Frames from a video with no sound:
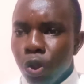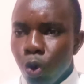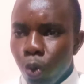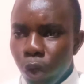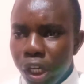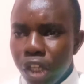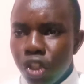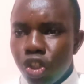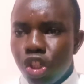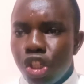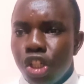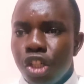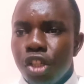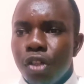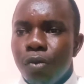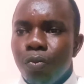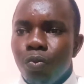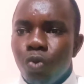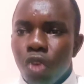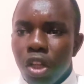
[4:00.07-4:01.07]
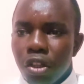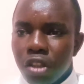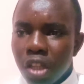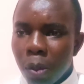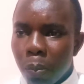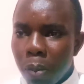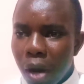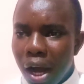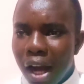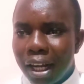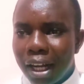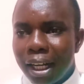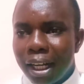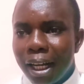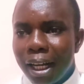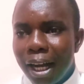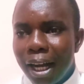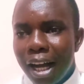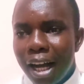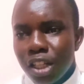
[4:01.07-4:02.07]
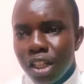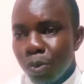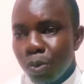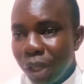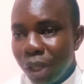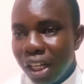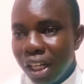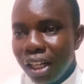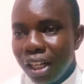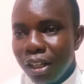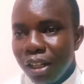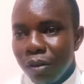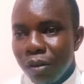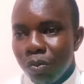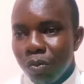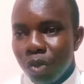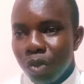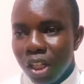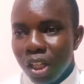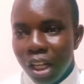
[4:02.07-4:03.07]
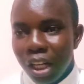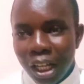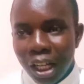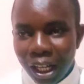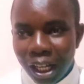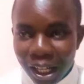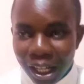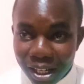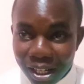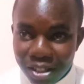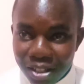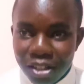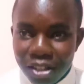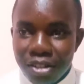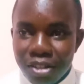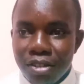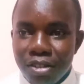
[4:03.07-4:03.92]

which the park has been neglected.